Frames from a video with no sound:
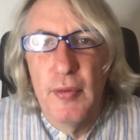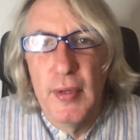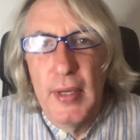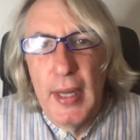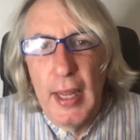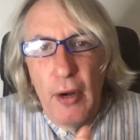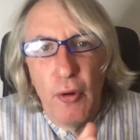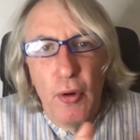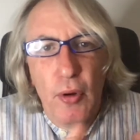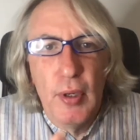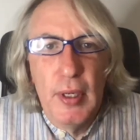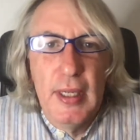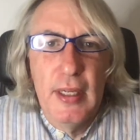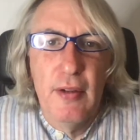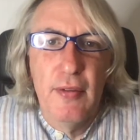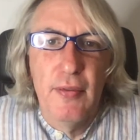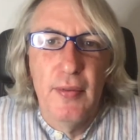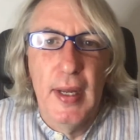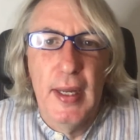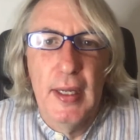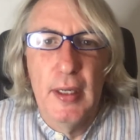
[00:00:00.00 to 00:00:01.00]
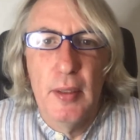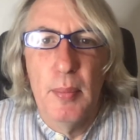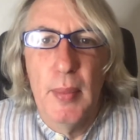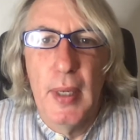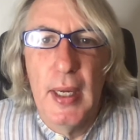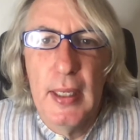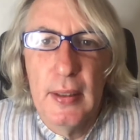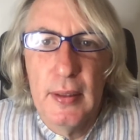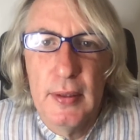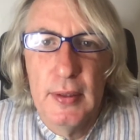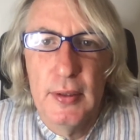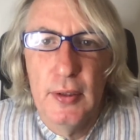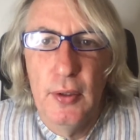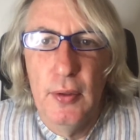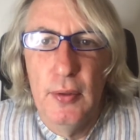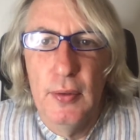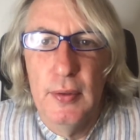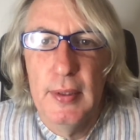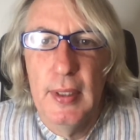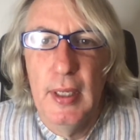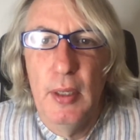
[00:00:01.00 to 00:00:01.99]
narrowly defined
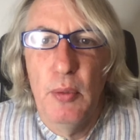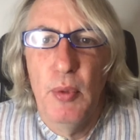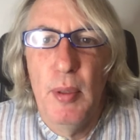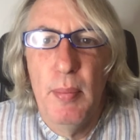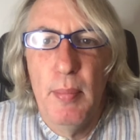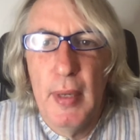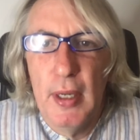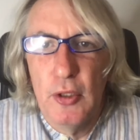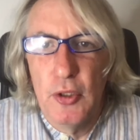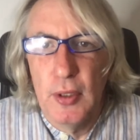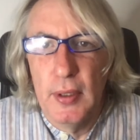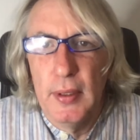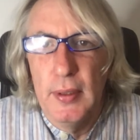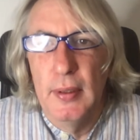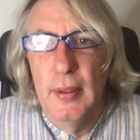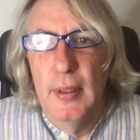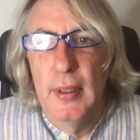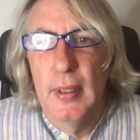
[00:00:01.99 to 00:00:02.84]
milestones that we measure